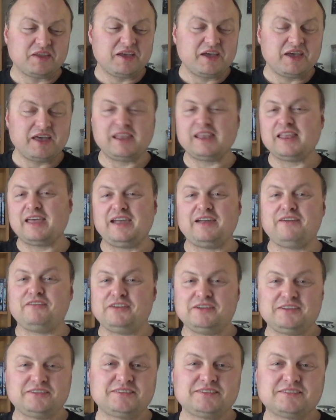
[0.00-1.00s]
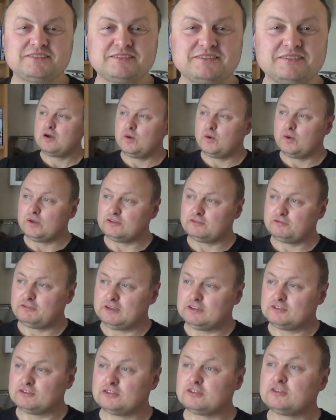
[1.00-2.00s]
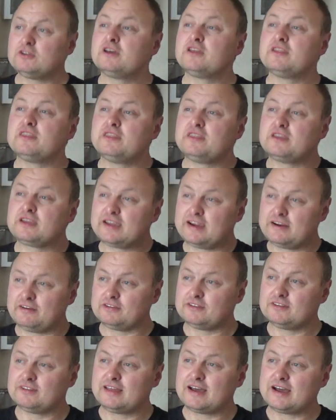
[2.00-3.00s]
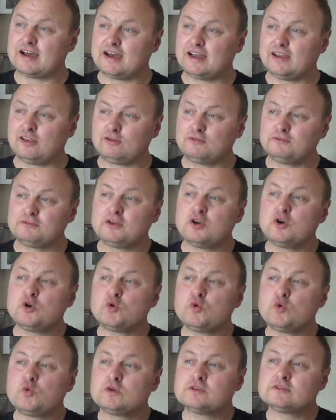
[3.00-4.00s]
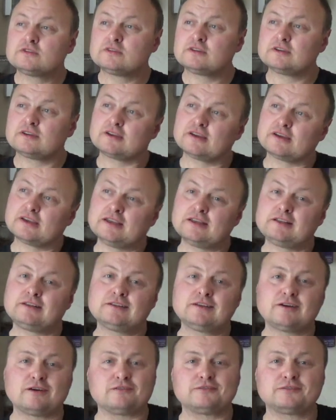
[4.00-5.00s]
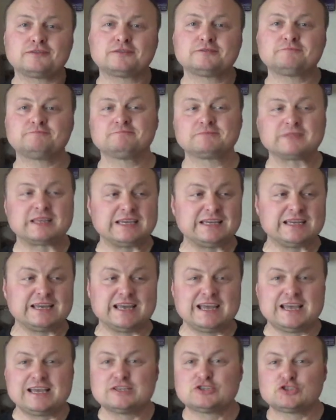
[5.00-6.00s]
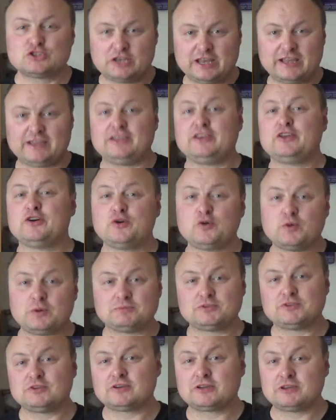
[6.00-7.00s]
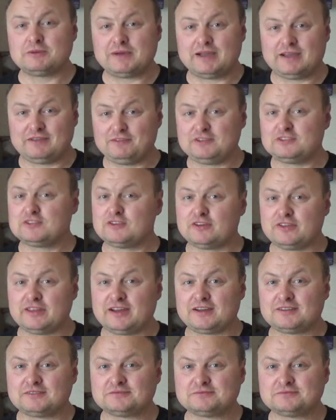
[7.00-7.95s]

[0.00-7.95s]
hilarious, which featured the character that I loved who was killed off. So now you know who I'm talking about if you saw that.